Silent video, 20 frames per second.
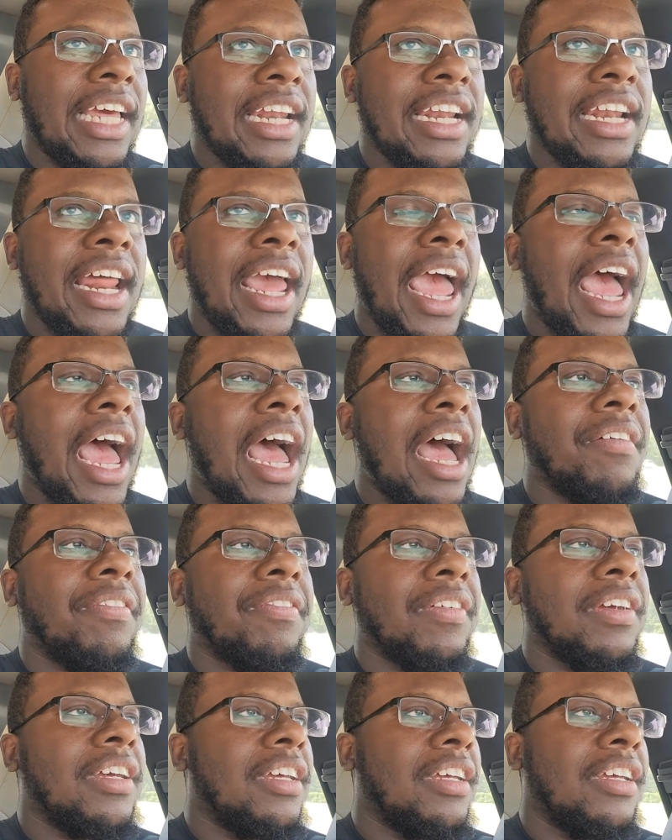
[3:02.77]
ten and a half,
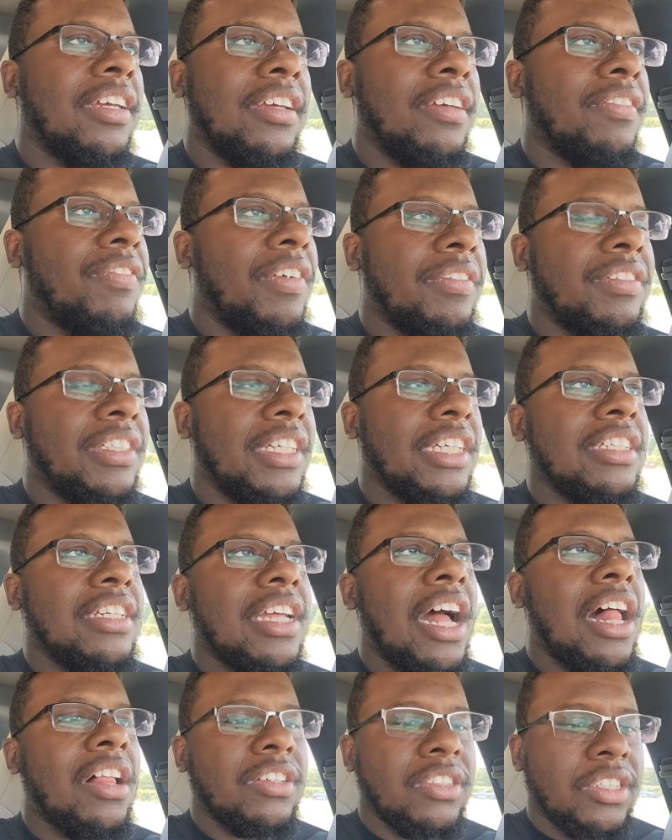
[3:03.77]
fifteen
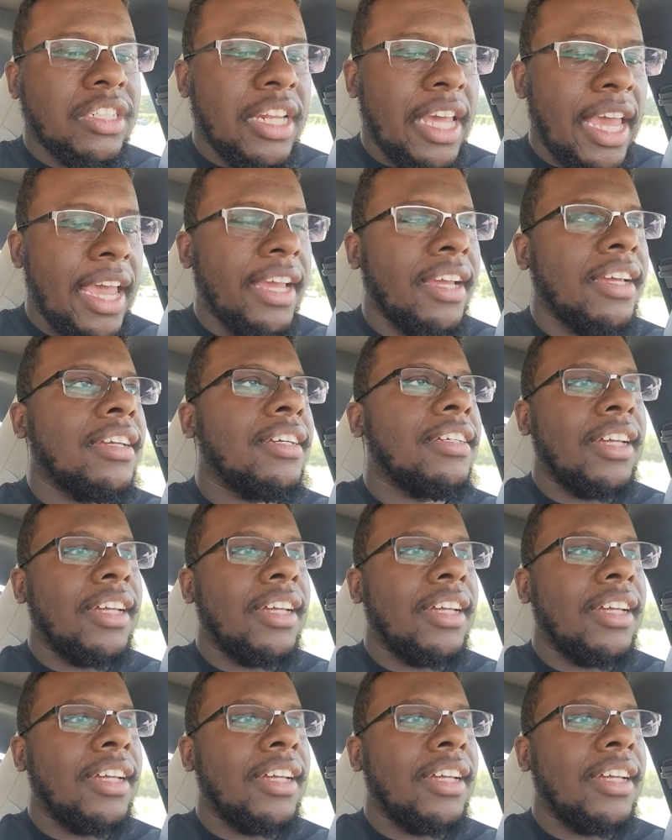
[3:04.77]
dollars a day.